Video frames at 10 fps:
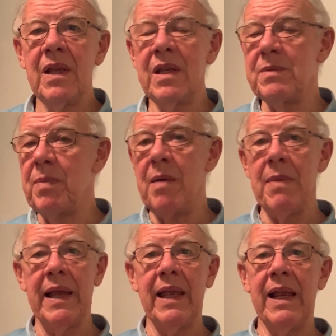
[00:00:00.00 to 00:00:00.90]
is by
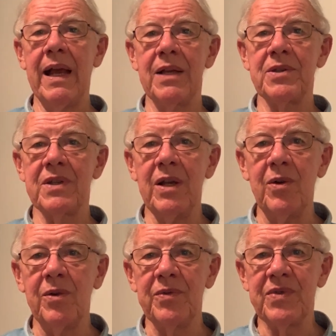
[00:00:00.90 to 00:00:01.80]
making
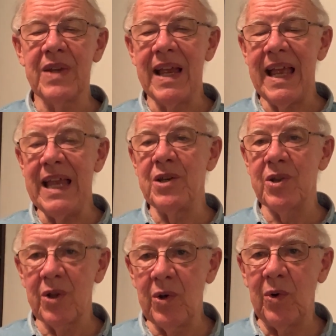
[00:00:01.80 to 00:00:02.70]
ourselves into
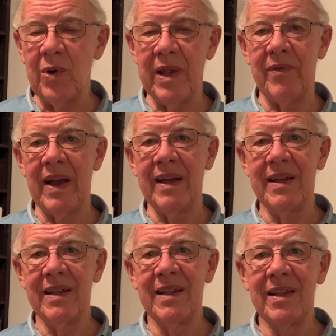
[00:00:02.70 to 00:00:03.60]
the lawgiver,
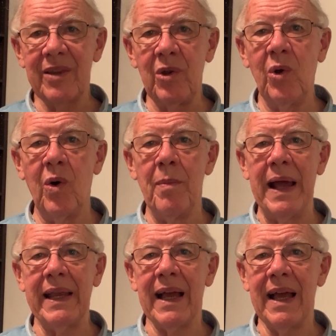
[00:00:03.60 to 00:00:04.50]
the
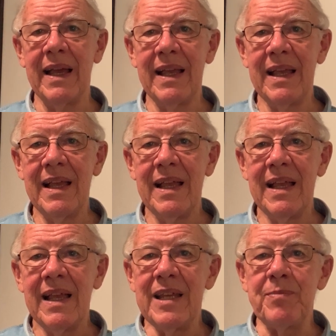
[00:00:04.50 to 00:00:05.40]
lawmaker,
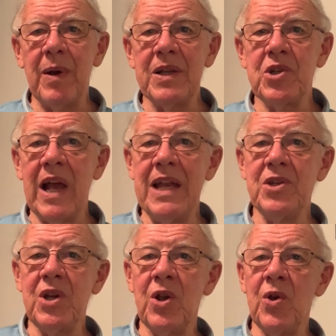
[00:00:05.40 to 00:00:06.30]
is by
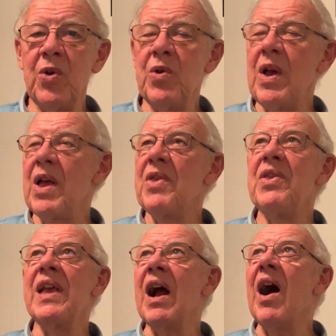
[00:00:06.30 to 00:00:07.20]
changing who
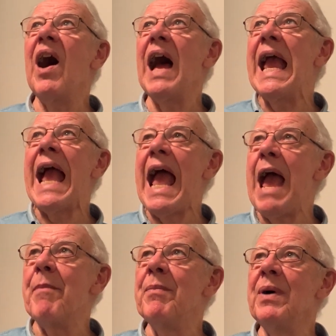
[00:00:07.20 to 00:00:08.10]
the I
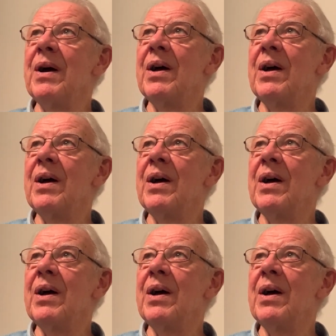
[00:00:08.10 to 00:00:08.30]
am